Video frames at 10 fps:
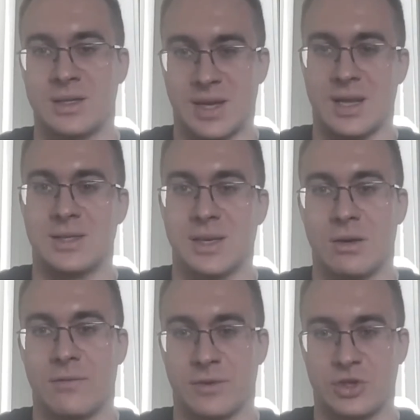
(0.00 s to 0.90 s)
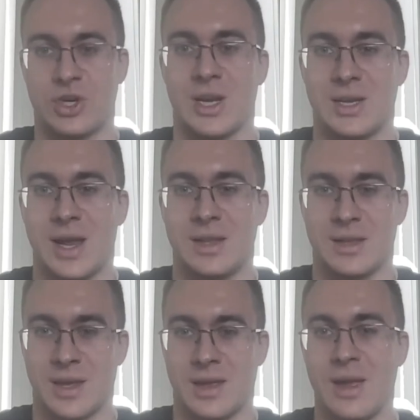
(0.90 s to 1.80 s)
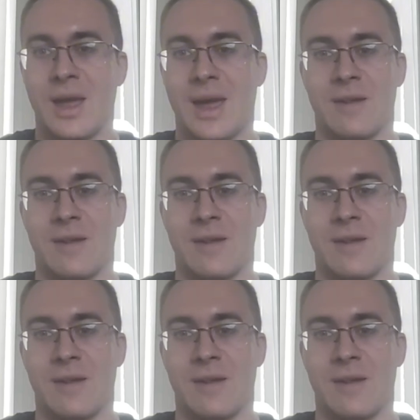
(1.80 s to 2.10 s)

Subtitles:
data, of on-chain data.